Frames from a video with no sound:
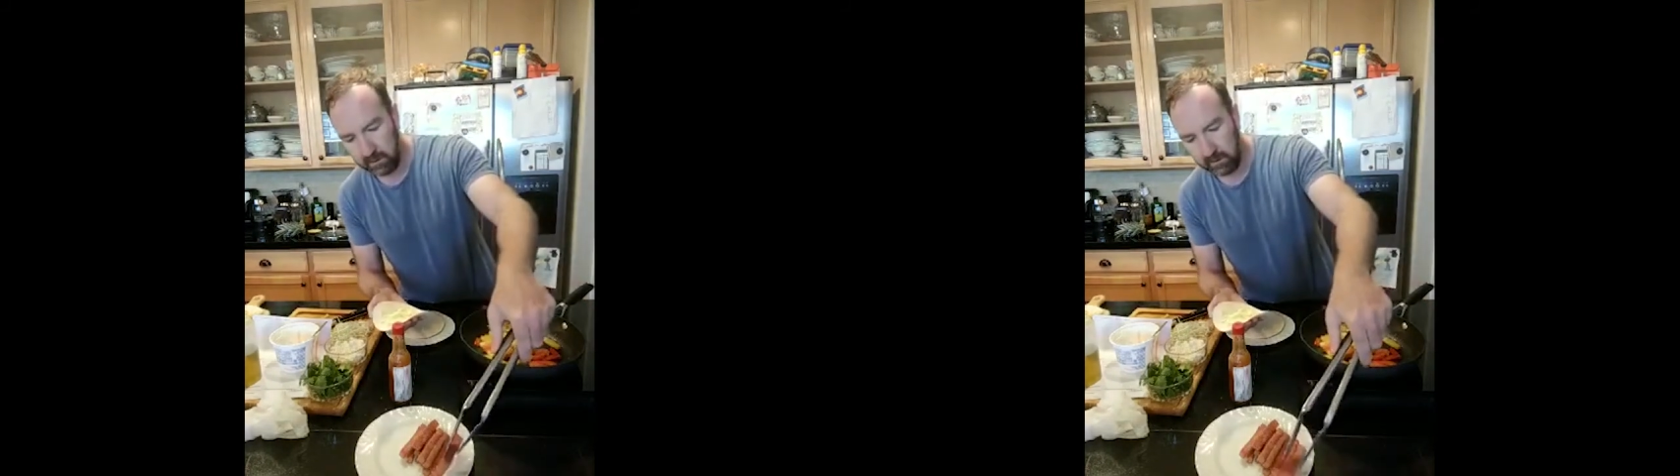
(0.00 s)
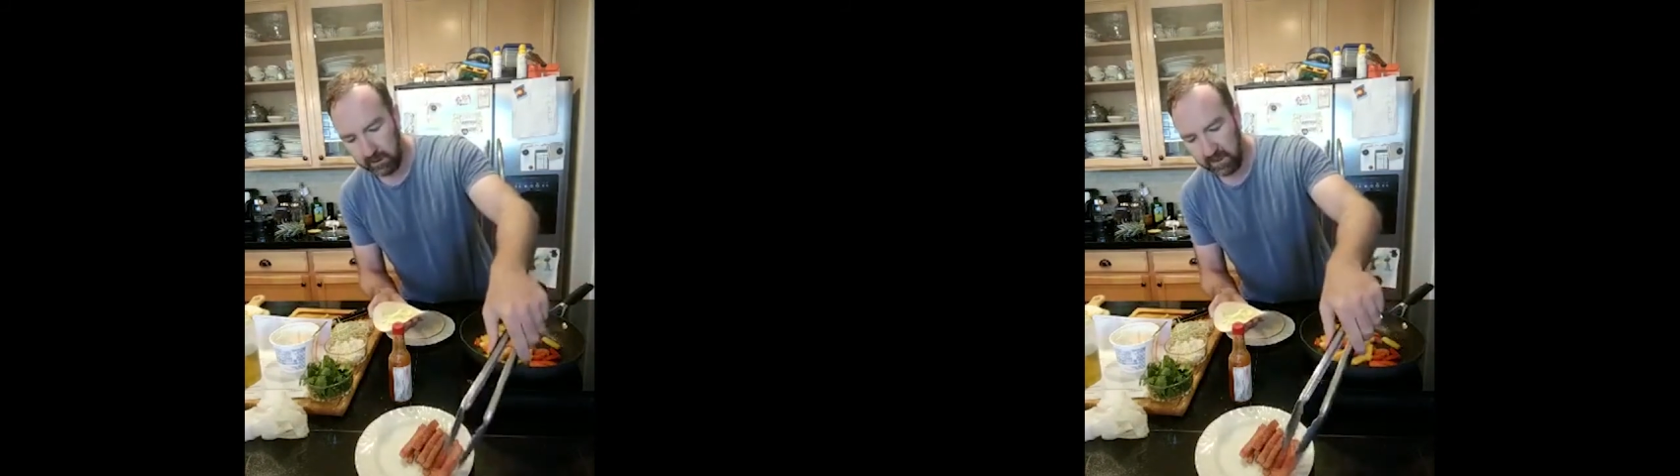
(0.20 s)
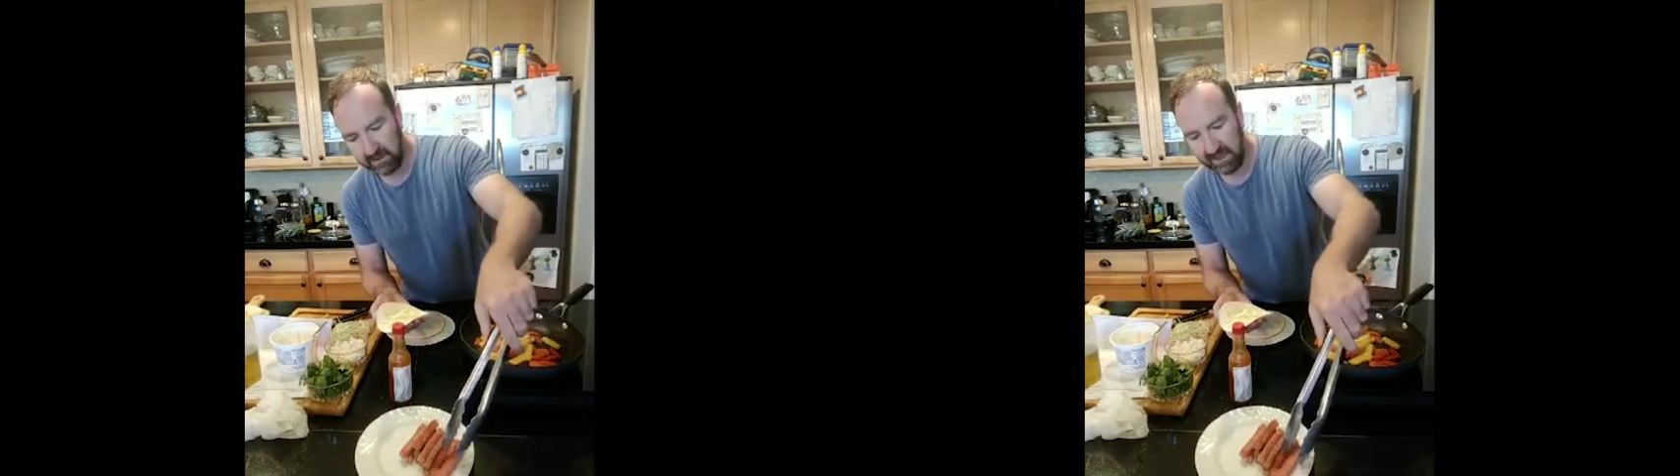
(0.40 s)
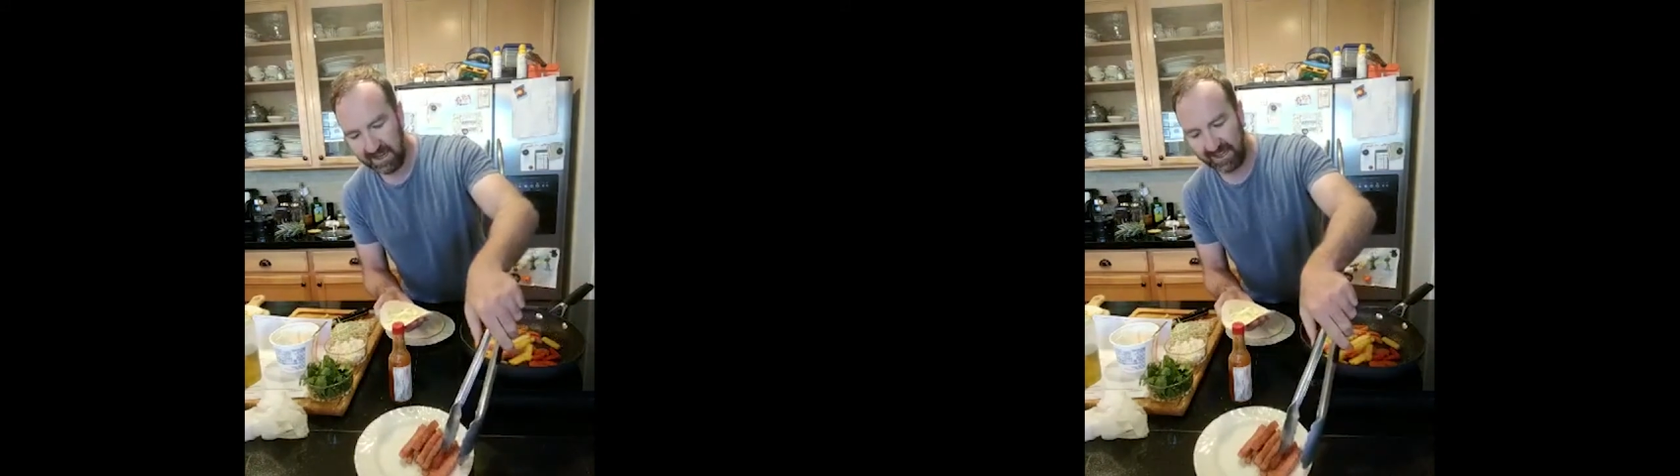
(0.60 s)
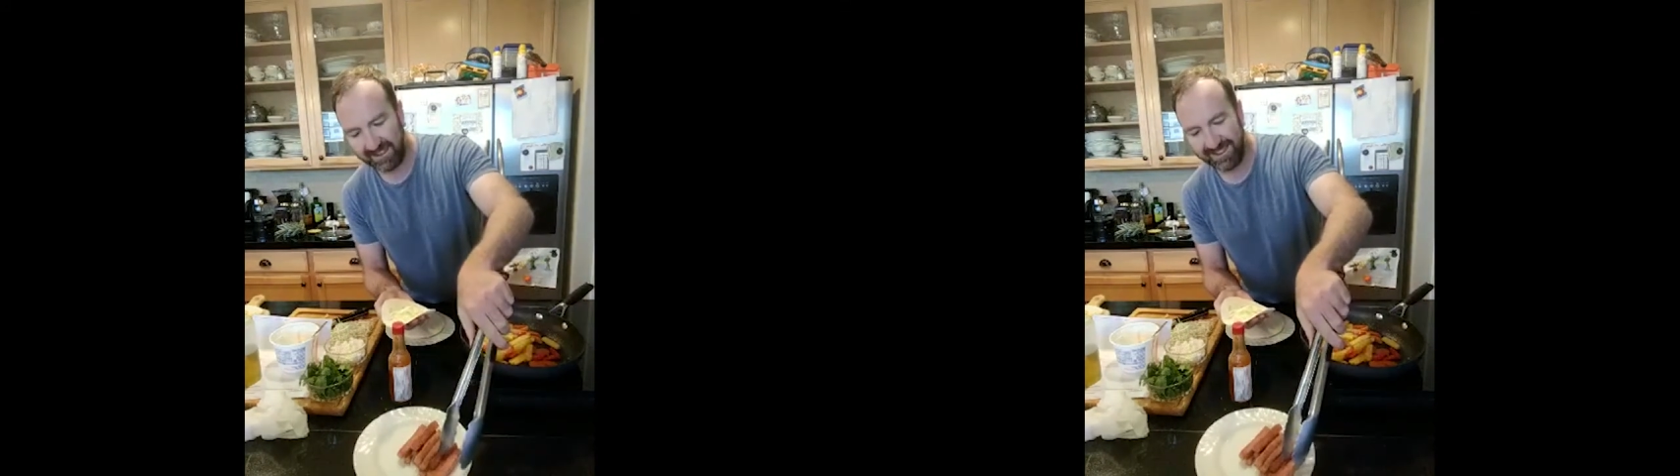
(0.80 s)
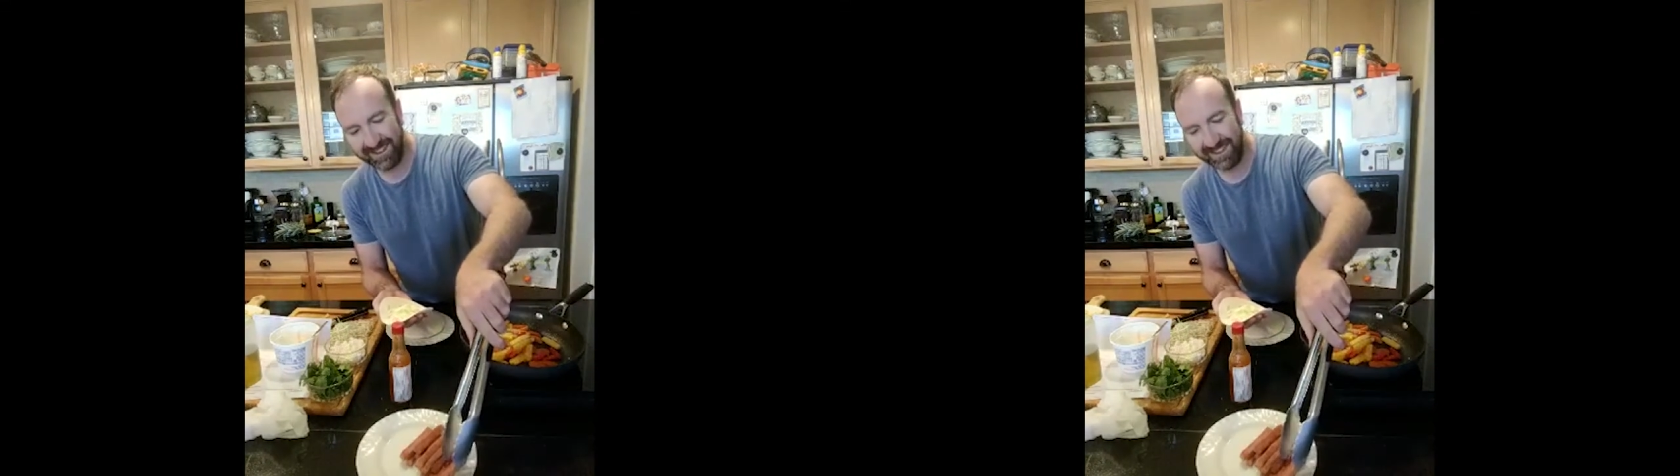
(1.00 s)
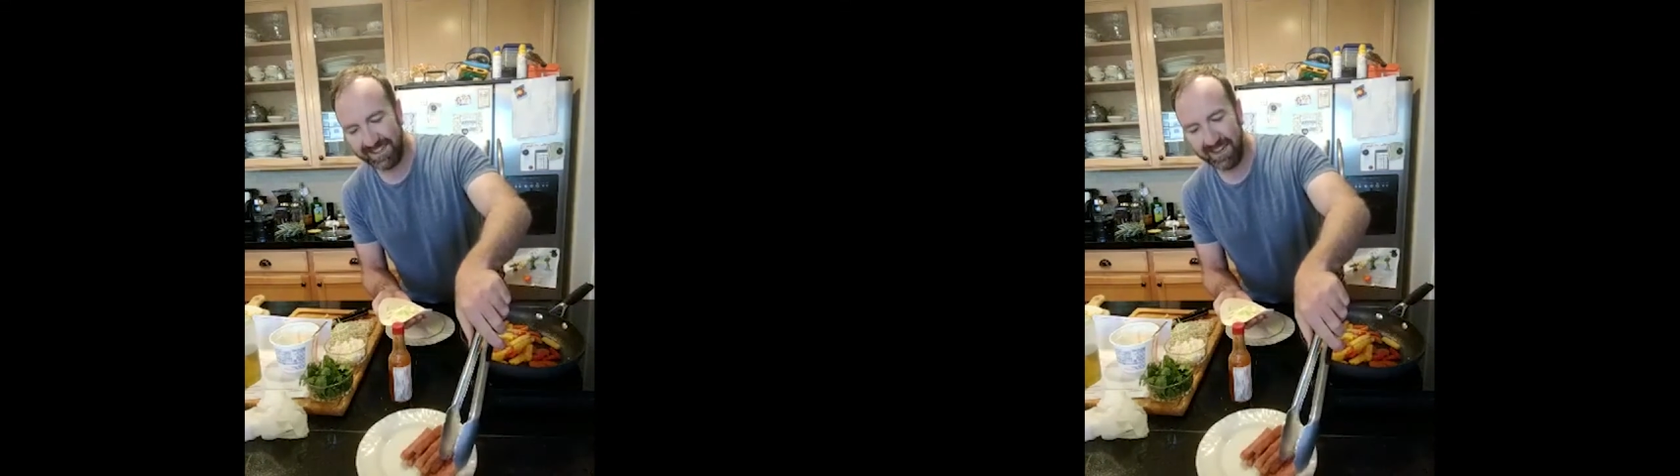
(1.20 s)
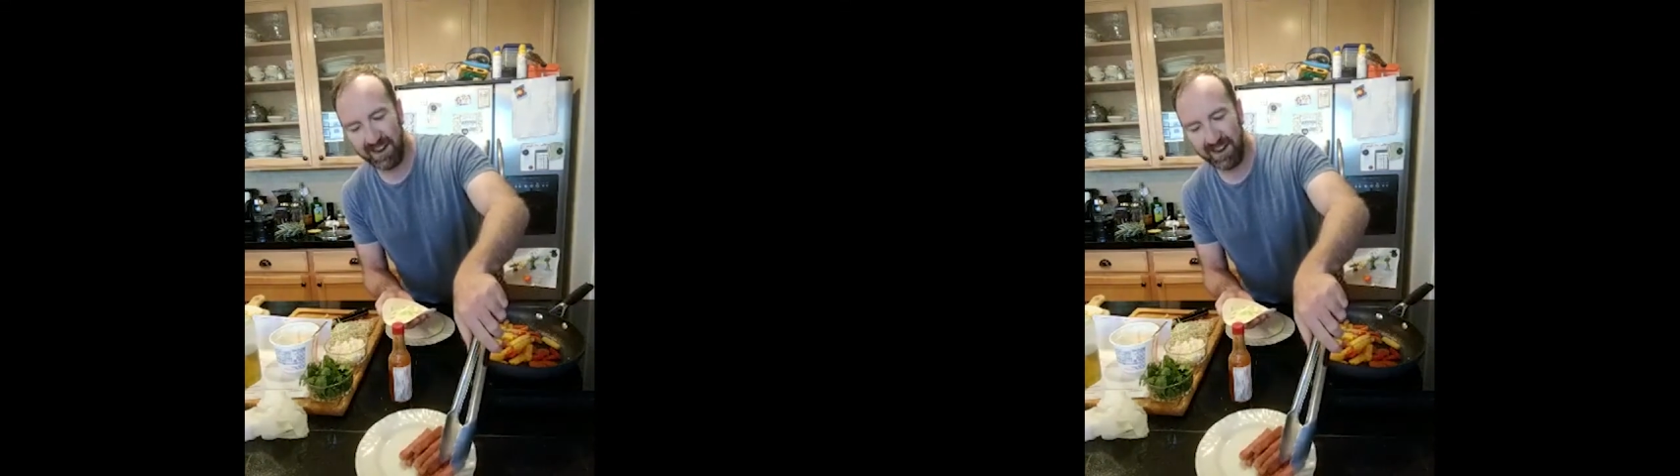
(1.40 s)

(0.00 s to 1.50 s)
just like, you know,